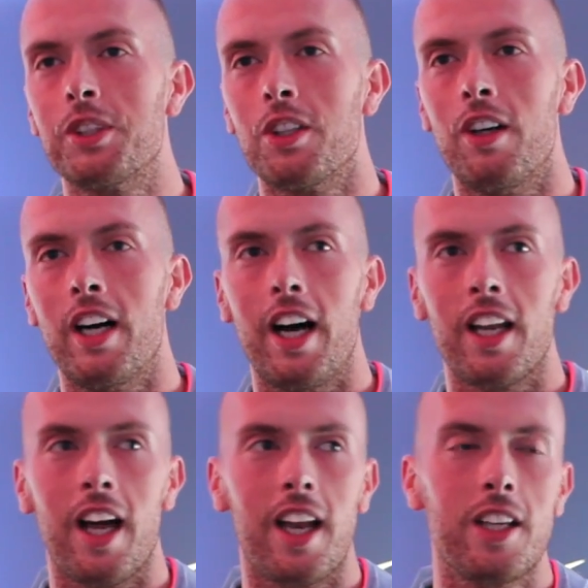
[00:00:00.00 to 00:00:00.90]
So
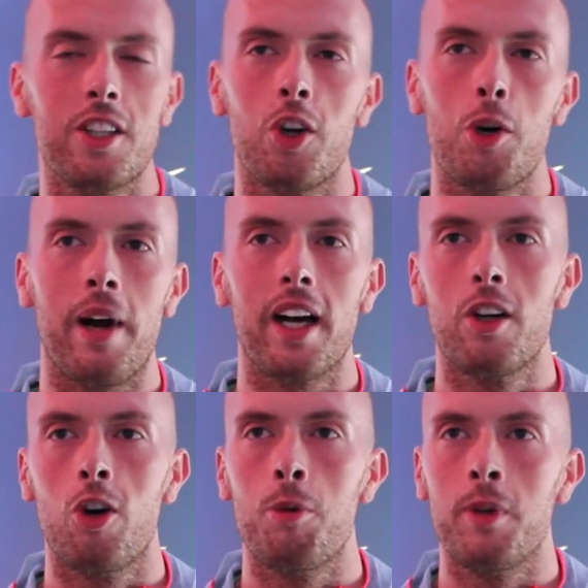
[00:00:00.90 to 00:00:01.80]
I like to go back
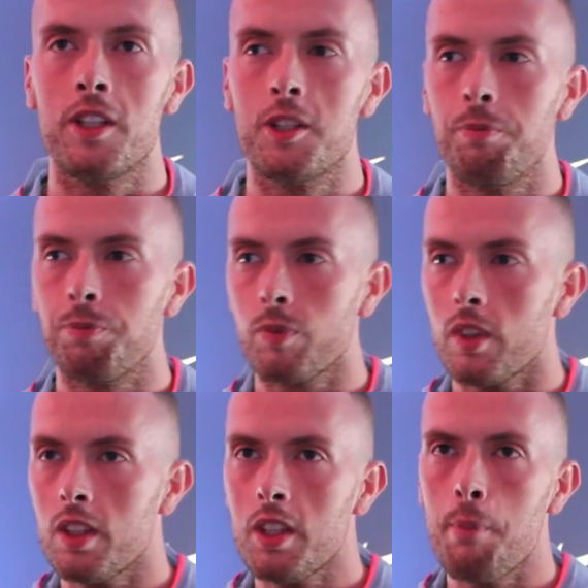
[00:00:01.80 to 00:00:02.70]
home and
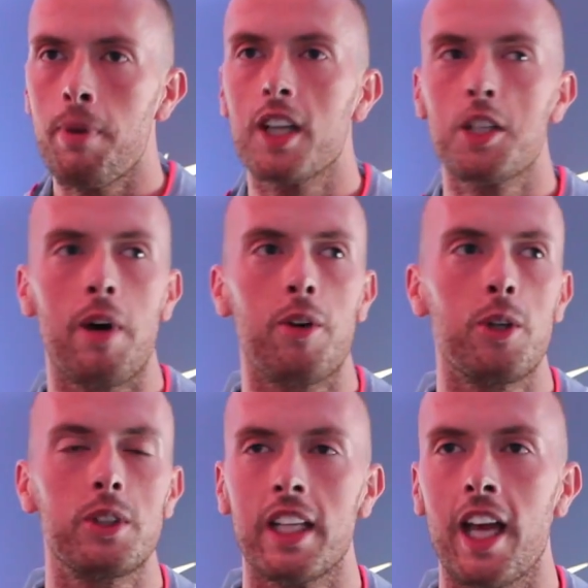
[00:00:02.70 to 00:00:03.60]
back to my
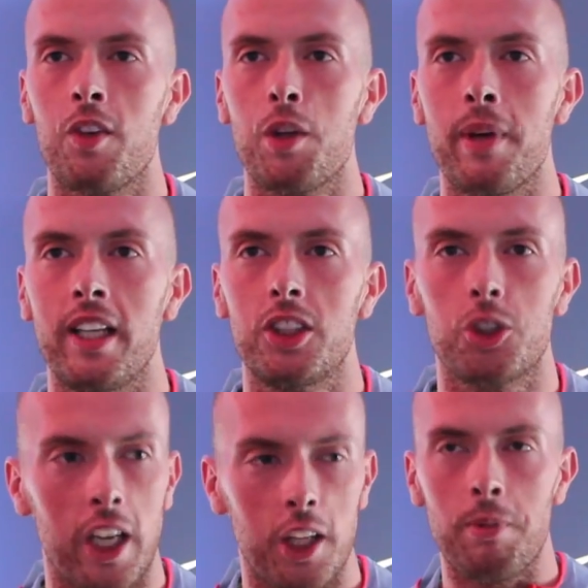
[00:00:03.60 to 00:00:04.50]
roots and get on the beach,
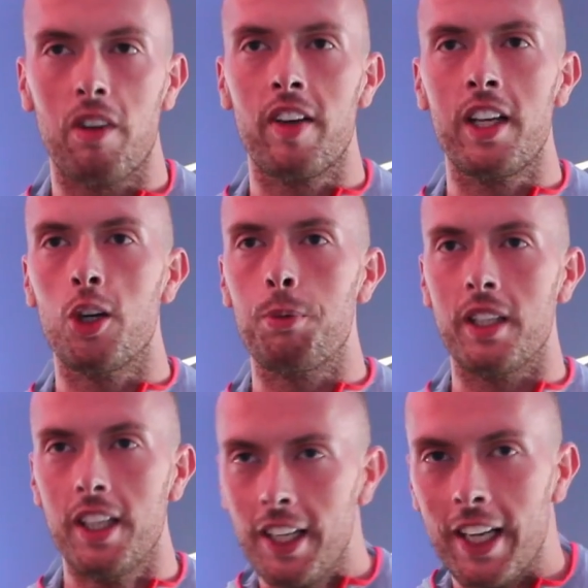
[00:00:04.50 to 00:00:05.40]
strengthen my feet up,
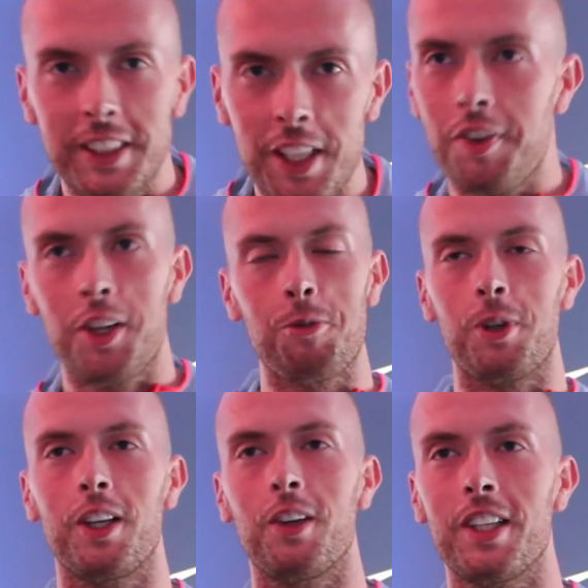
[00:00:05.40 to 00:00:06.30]
and it's difficult
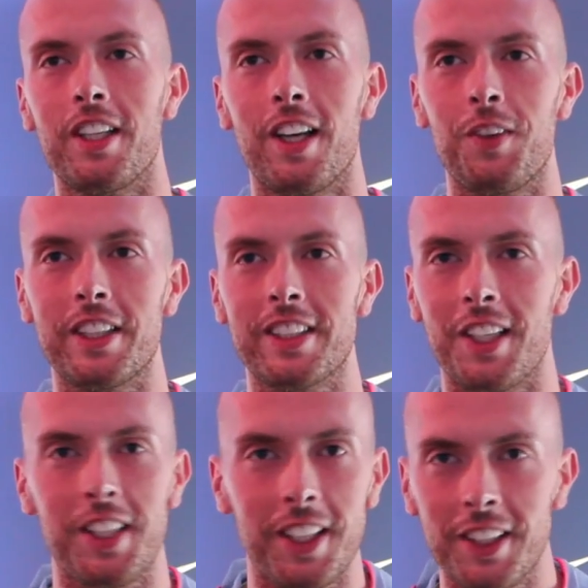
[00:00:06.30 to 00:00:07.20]
running on the
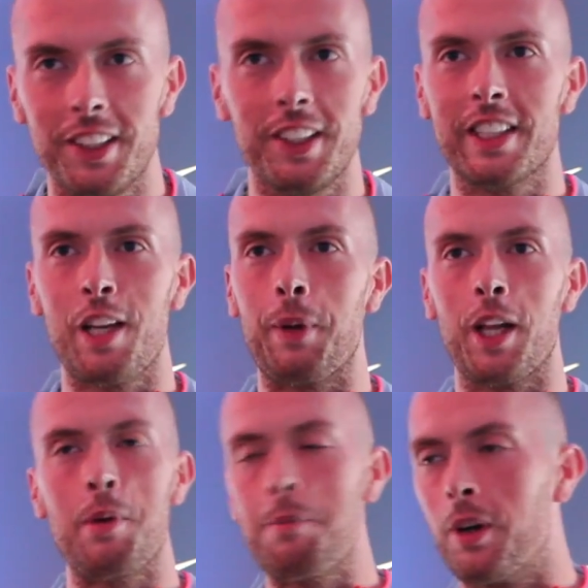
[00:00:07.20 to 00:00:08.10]
sand, you slip a
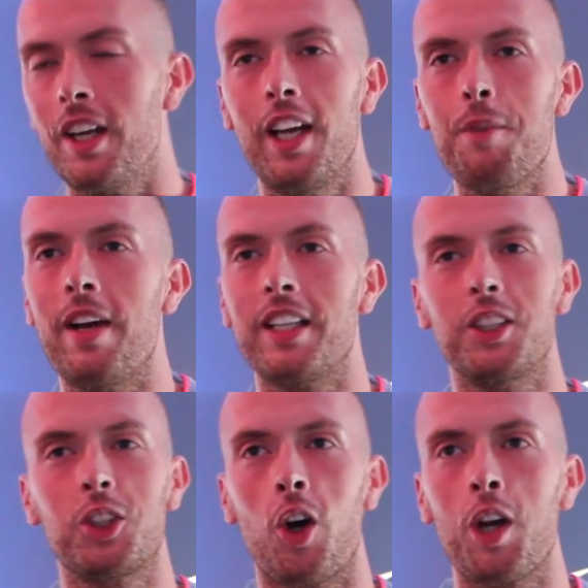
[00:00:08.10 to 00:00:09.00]
little bit, but it makes
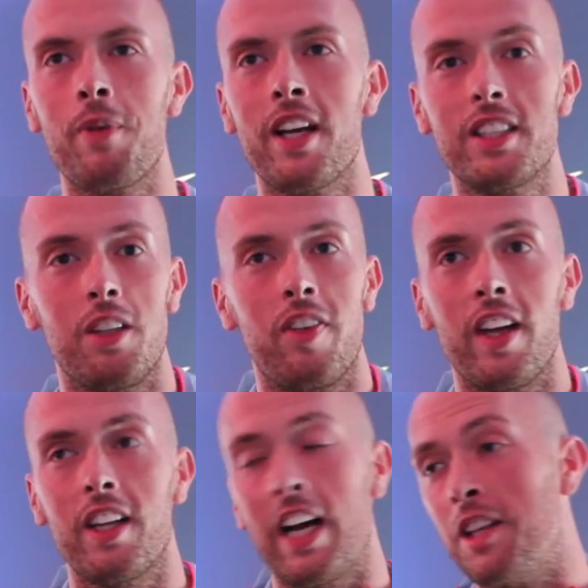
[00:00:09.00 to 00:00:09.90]
you strong, it makes you
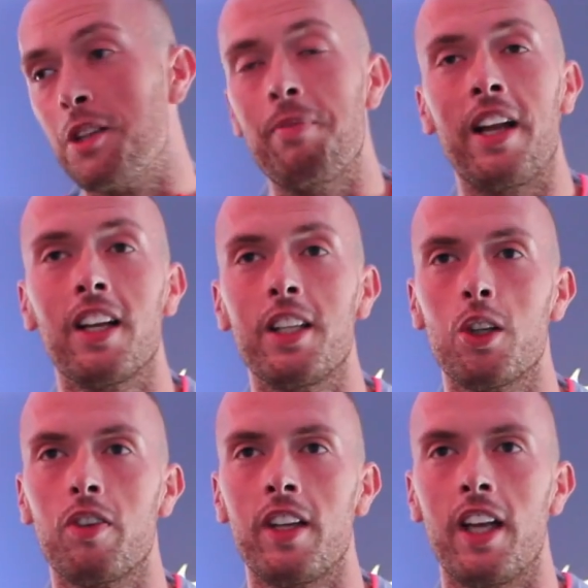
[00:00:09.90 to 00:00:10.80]
fit and mentally
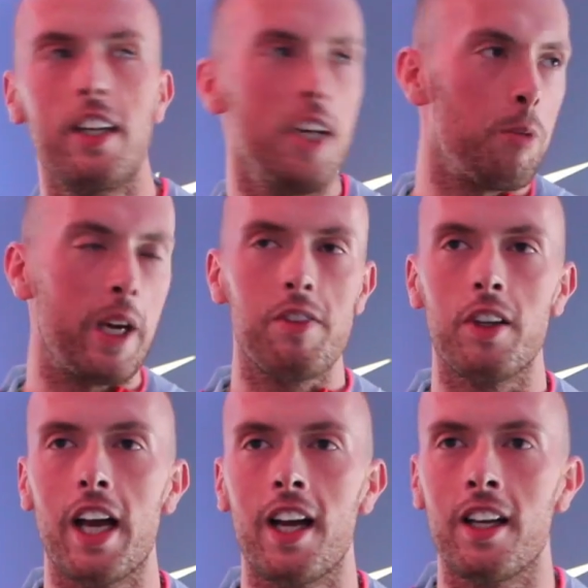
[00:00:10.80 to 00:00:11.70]
tough. And then we
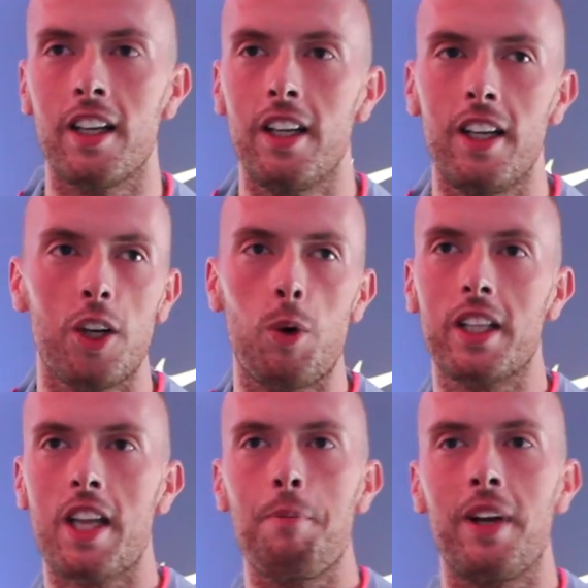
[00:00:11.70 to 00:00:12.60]
even get a
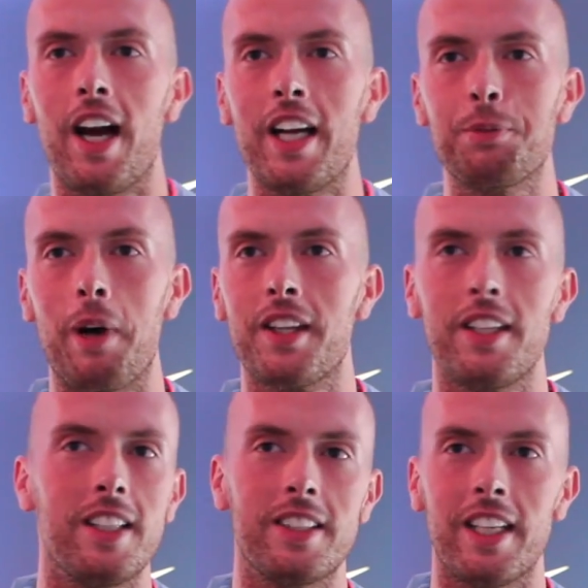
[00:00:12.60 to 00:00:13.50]
quick 10 minute ice bath
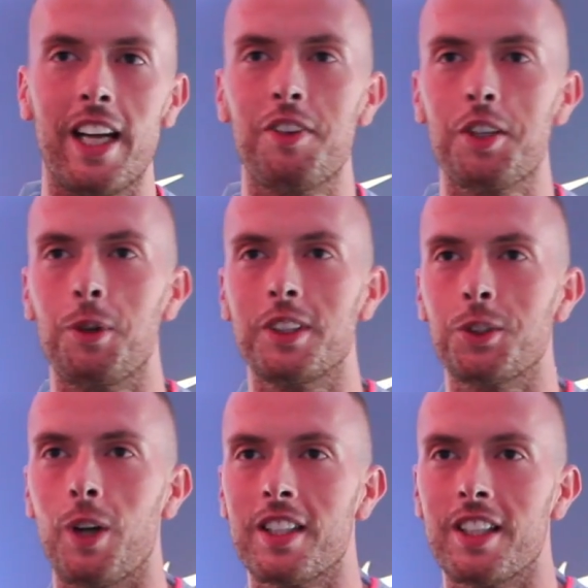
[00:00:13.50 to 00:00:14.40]
in the sea afterwards
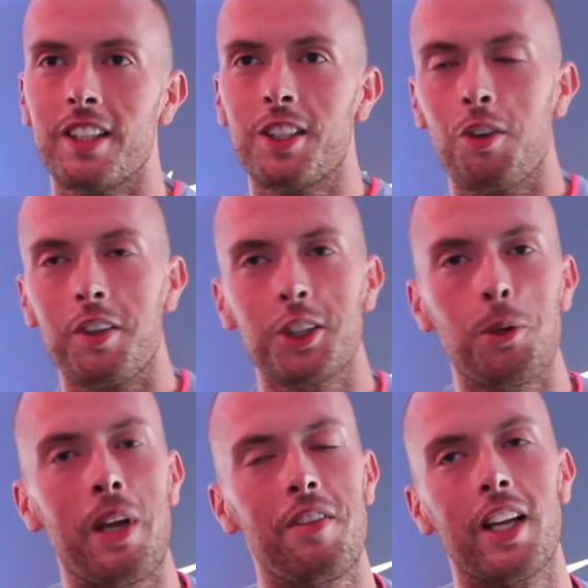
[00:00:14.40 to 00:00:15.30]
as well to toughen us
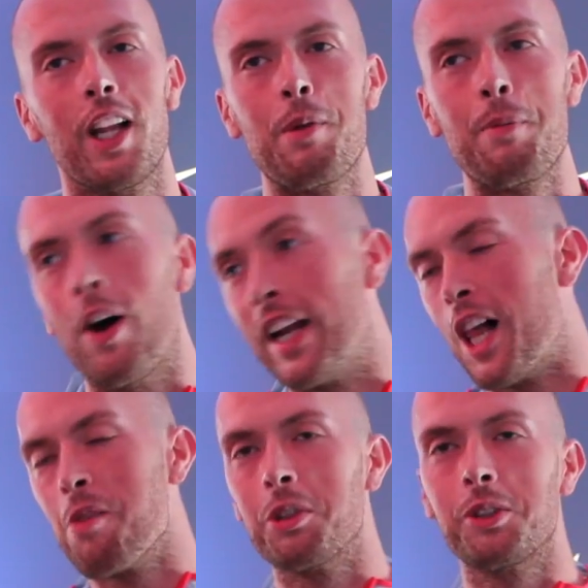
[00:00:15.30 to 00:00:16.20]
up even a little bit more and
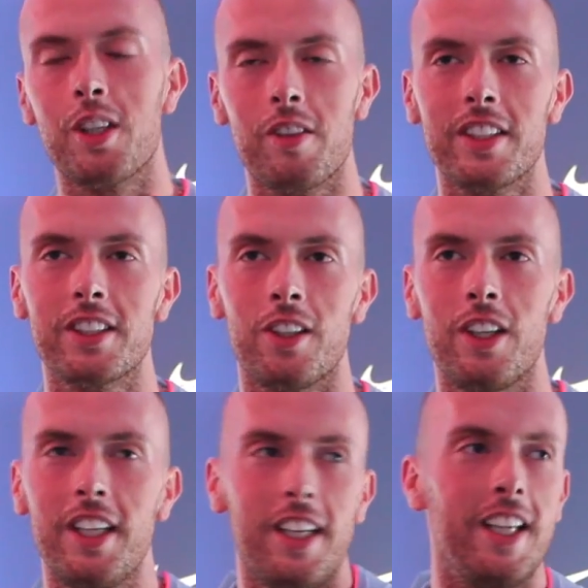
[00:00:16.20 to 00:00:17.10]
help us recover, so
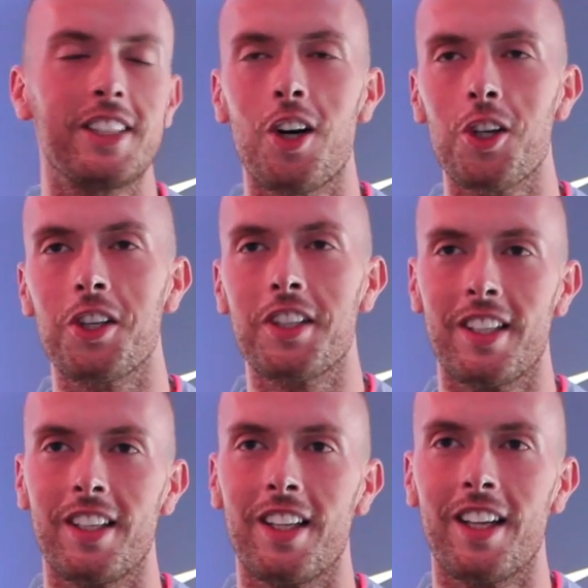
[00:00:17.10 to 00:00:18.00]
it's all good.
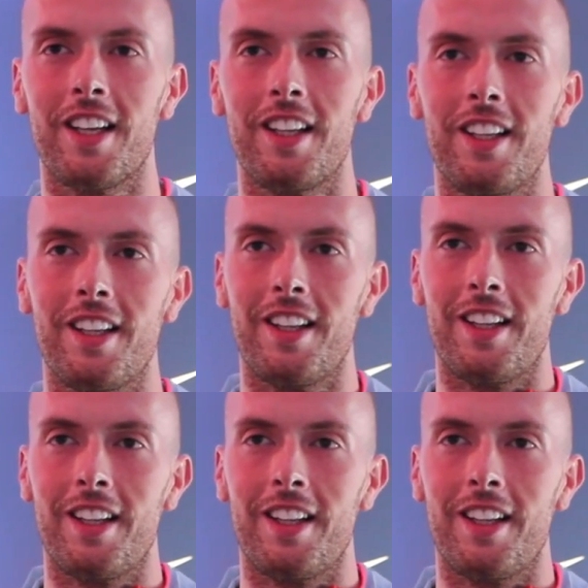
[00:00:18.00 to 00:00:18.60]
Yeah.